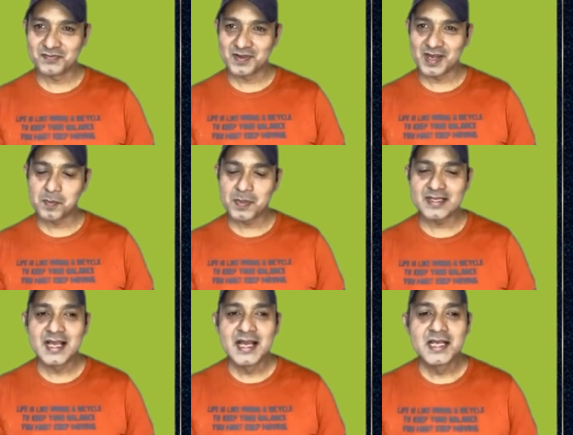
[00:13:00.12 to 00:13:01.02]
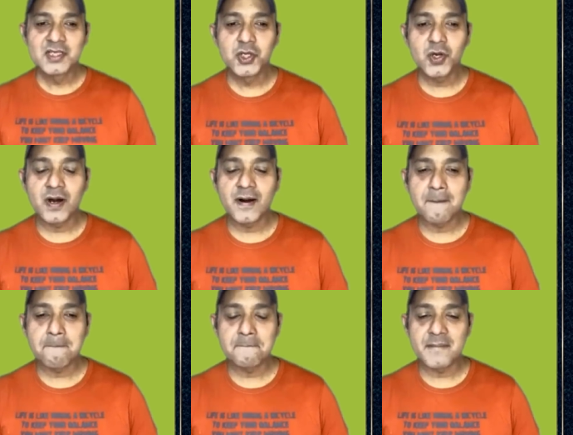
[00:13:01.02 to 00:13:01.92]
Well, in place. So, you know,
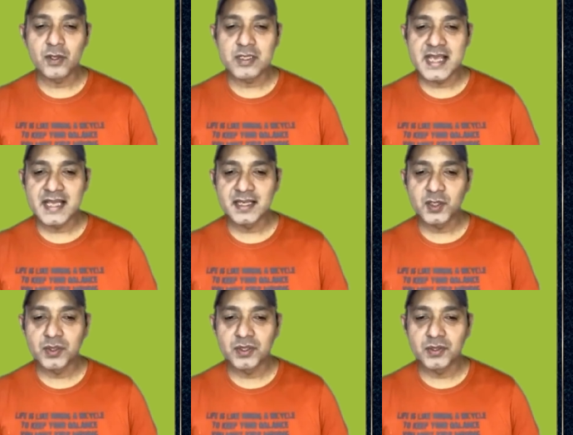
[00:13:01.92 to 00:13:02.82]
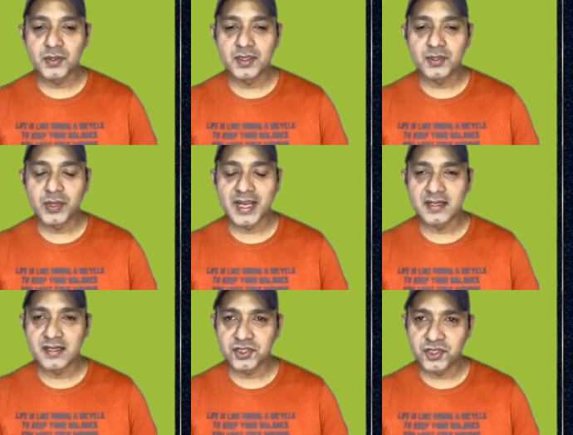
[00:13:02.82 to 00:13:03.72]
um, you're saying that you you you
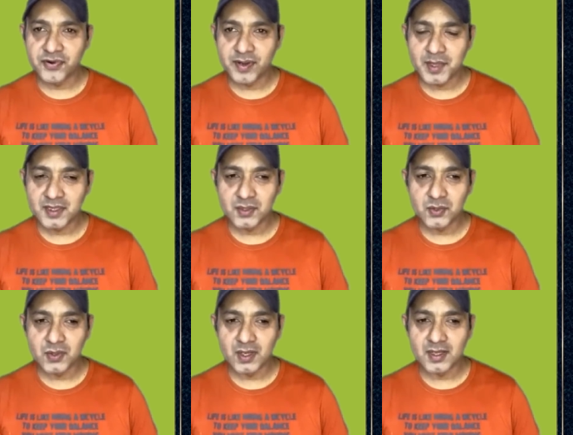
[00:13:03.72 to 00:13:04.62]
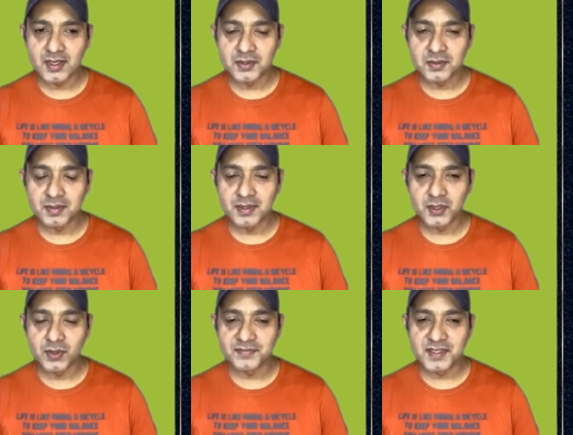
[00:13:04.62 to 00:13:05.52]
hated engineering, but you uh,
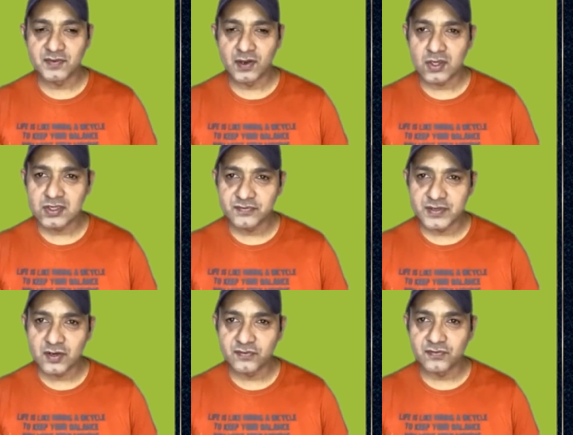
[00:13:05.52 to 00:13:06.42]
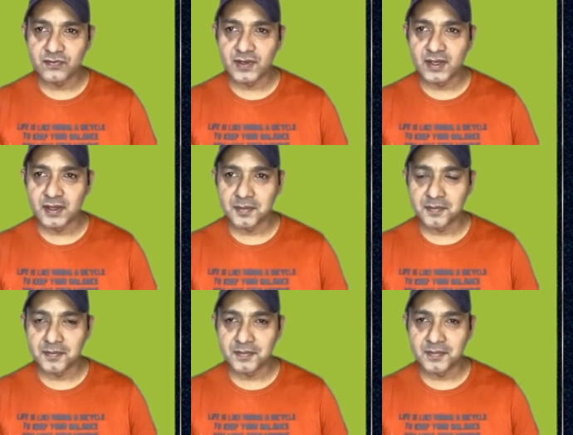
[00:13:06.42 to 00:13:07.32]
you have this philosophy of um,
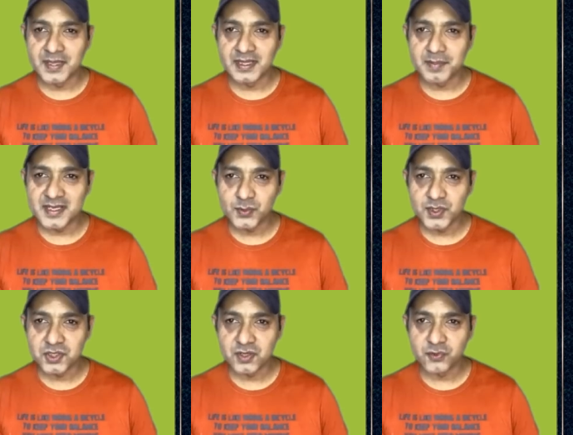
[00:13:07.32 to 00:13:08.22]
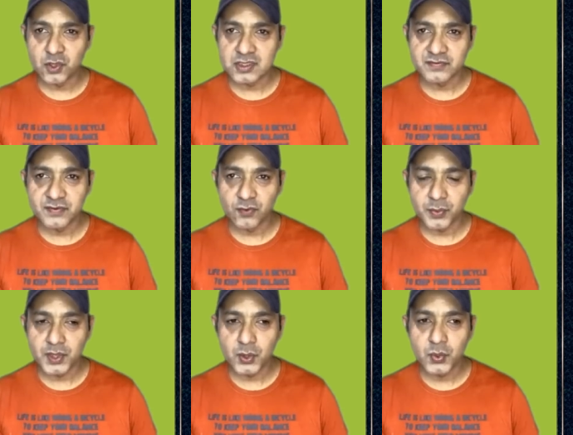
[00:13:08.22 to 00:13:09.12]
being the best version of yourself in
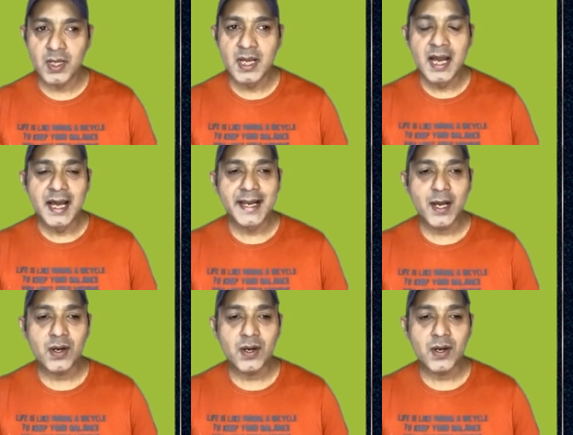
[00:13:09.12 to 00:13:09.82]
whatever you do. Now,